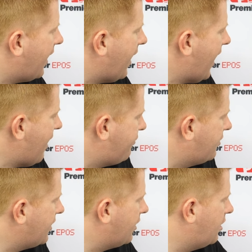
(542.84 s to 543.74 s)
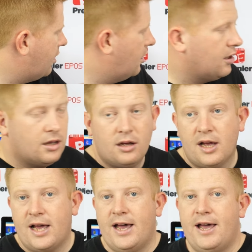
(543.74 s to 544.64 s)
and everything
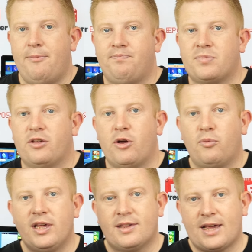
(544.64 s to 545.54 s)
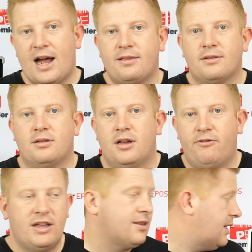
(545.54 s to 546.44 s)
that we scanned
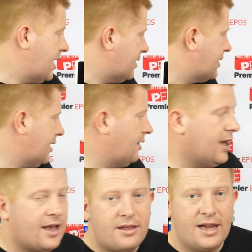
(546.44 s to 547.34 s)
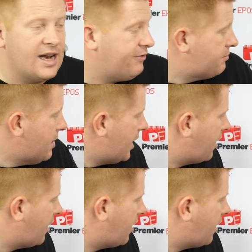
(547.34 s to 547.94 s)
originally is still there. You can have as many